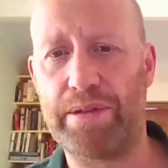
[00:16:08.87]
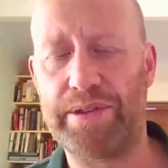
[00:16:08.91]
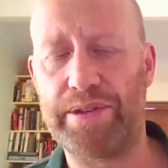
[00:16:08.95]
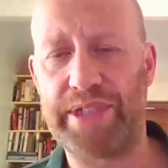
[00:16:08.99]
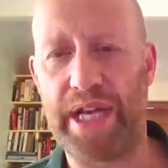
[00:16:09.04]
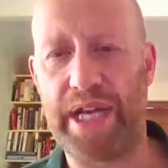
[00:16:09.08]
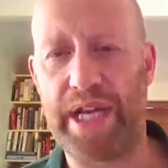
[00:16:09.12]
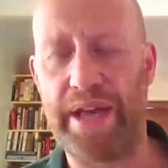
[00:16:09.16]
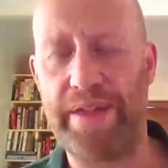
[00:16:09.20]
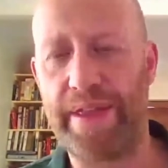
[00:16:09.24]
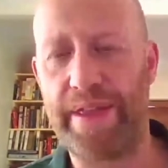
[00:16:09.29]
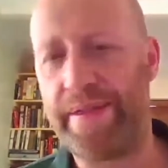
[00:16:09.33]
and
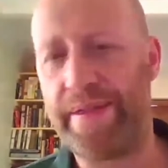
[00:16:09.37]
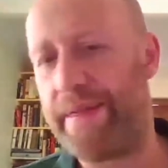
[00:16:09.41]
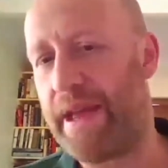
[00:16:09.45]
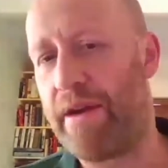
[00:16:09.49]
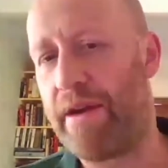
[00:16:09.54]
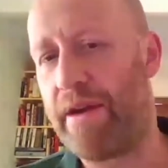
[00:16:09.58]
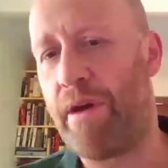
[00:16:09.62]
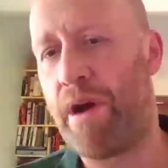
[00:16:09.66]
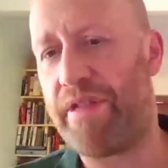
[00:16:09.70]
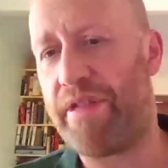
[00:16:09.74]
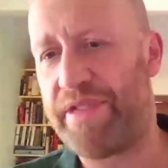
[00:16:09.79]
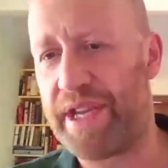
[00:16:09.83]
then there are
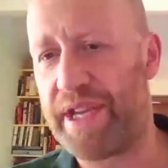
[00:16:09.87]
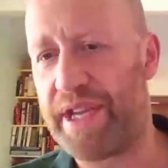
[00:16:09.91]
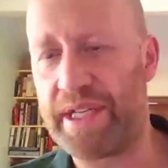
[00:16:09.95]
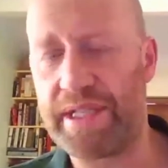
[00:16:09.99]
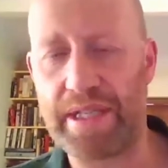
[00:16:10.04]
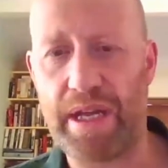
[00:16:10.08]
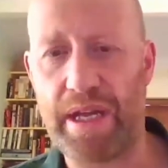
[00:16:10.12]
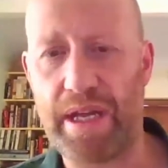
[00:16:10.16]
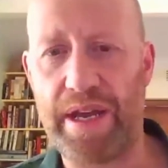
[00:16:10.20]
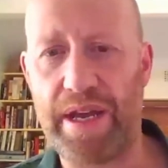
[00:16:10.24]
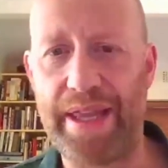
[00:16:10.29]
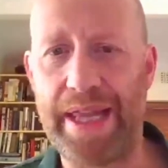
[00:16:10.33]
things like
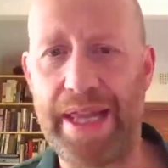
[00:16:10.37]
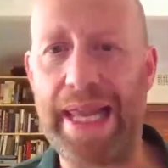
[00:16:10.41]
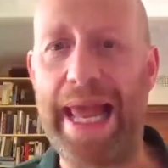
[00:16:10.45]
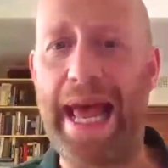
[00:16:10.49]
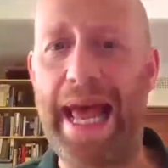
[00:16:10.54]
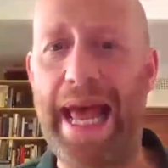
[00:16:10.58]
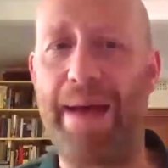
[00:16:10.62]
LAM,